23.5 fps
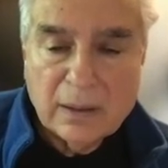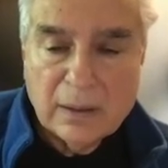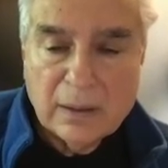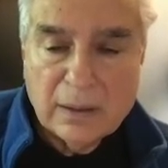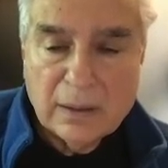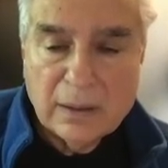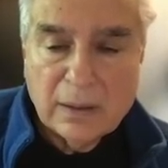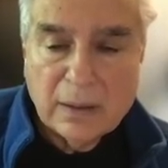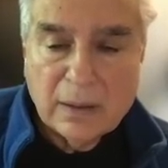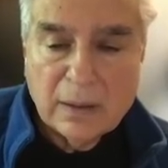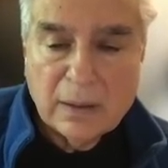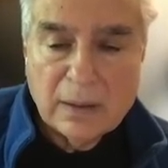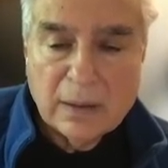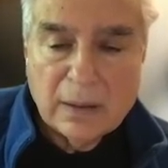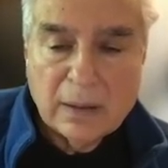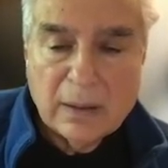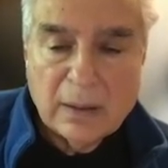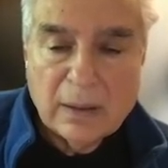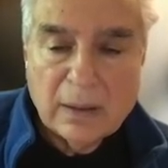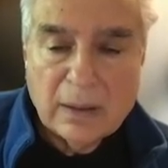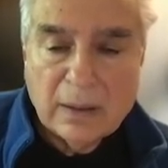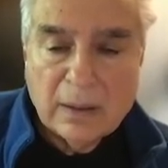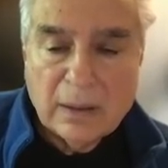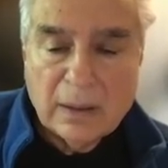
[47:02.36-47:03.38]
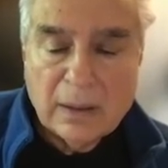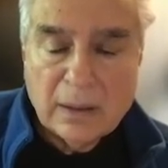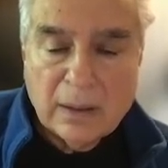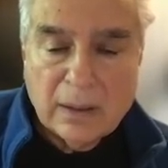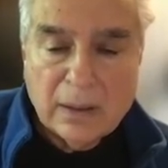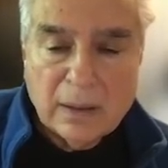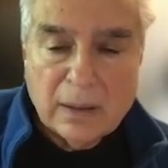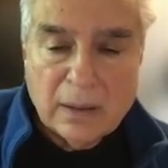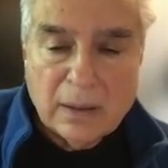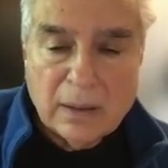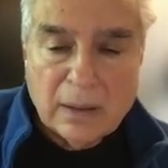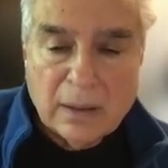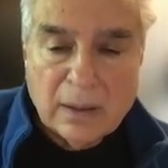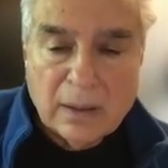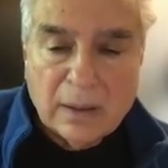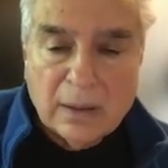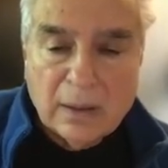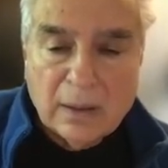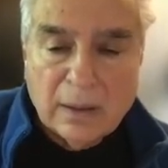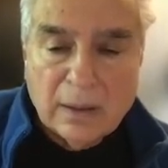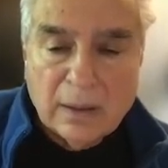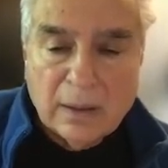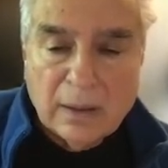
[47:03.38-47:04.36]

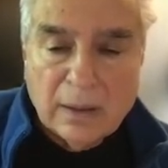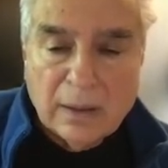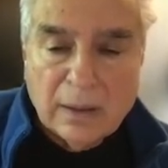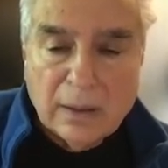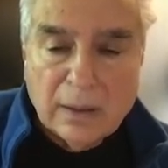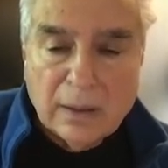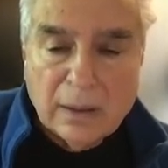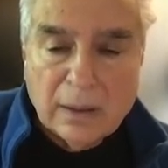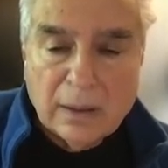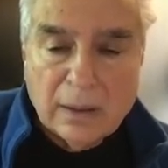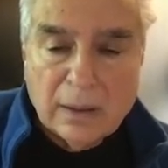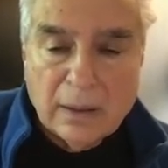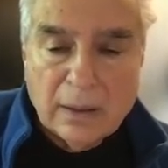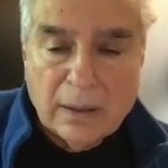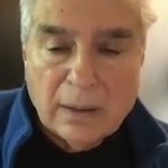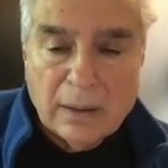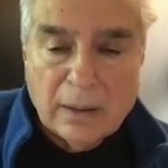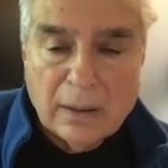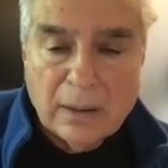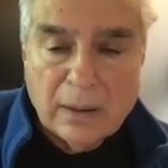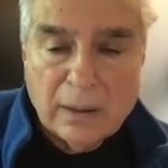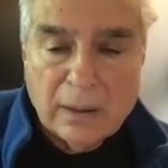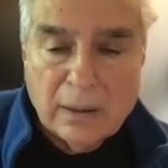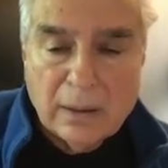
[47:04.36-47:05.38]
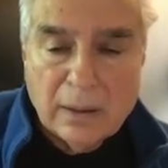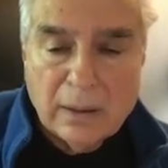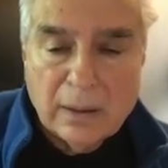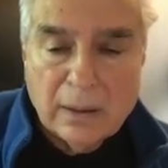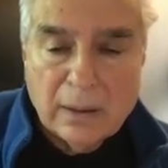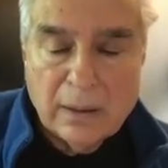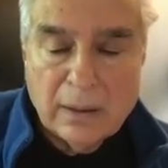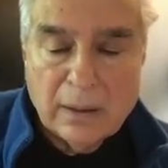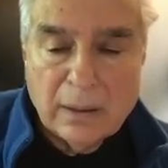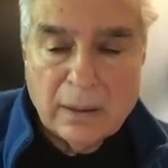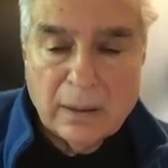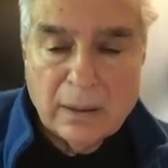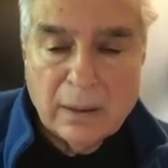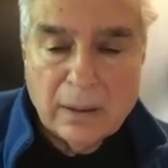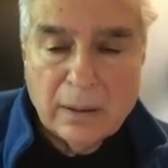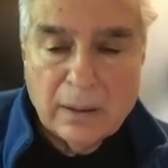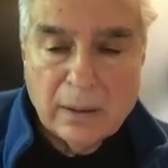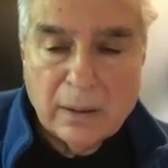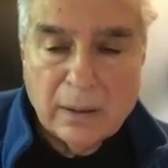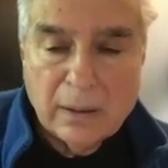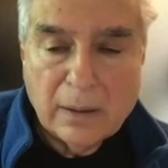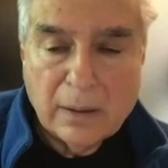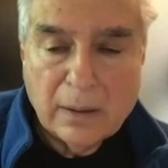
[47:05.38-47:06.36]

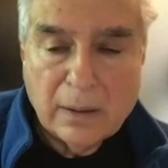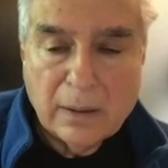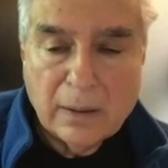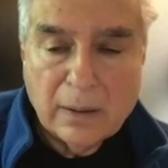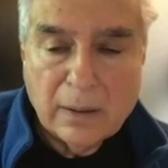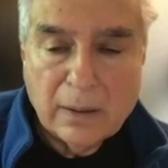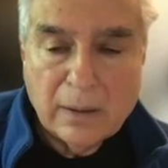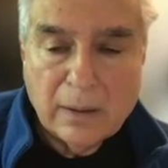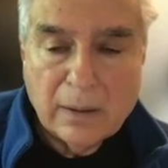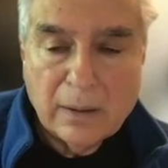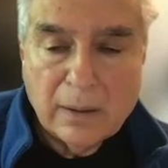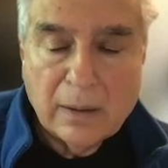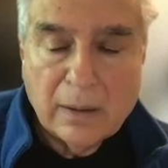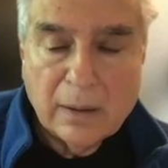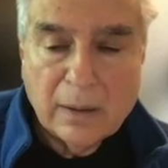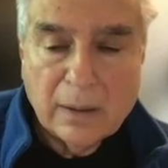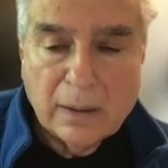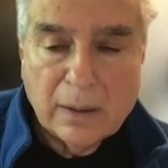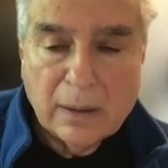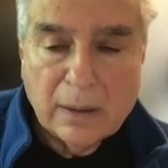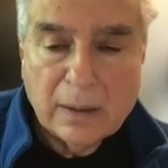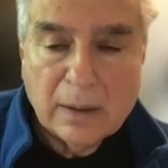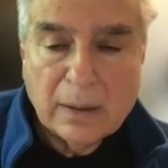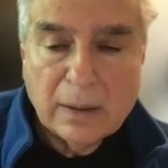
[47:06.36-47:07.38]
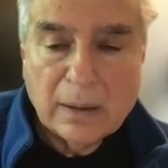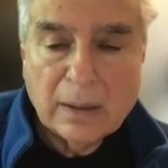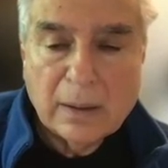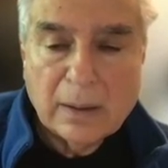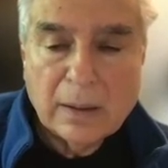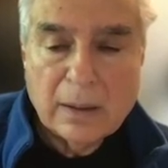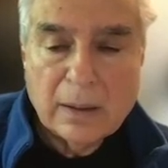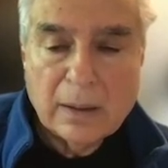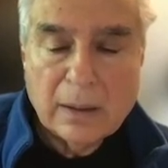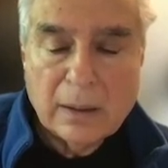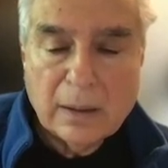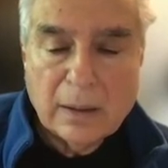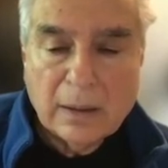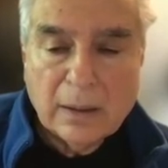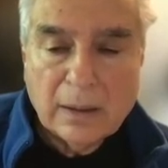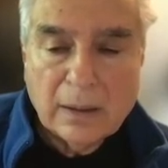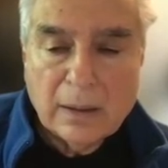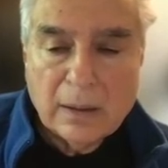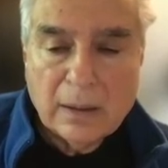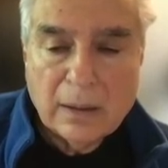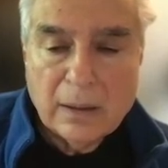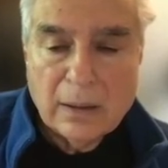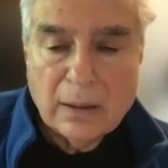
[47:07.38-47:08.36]

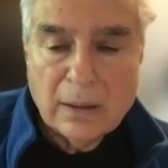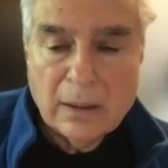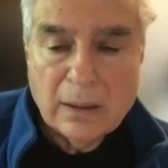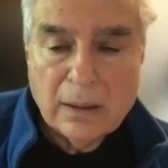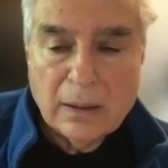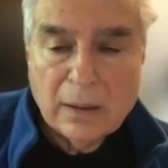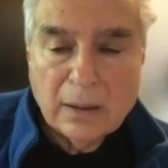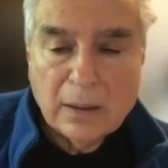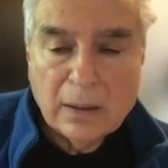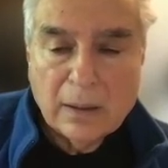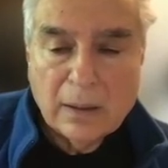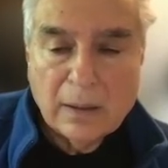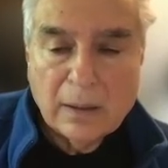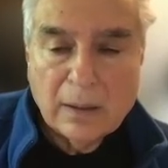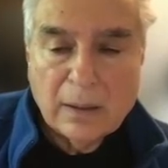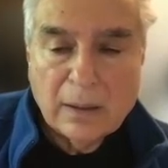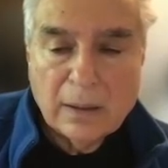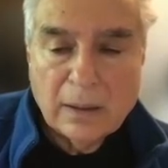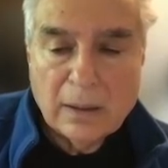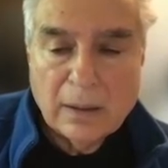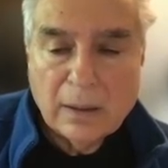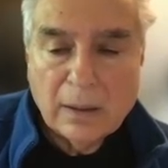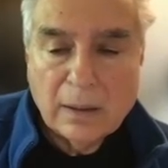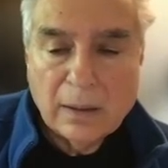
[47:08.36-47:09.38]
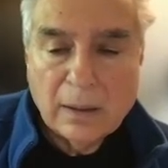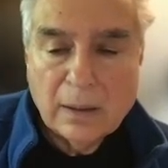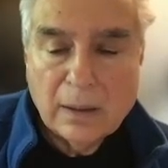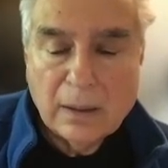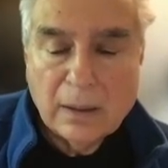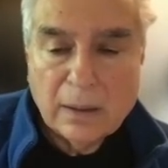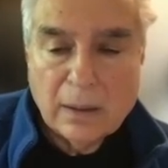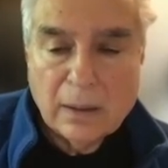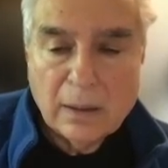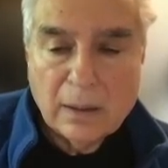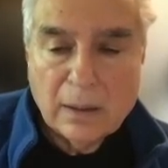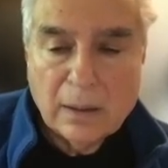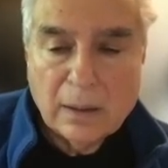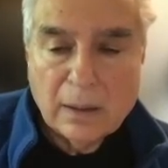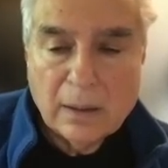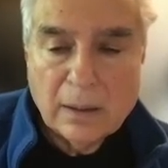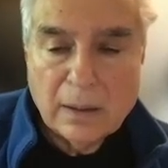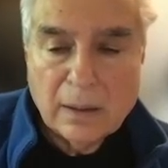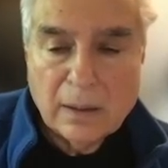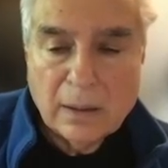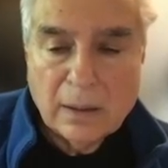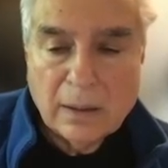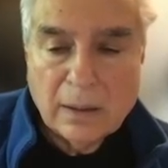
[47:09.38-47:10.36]
This person isn't speaking.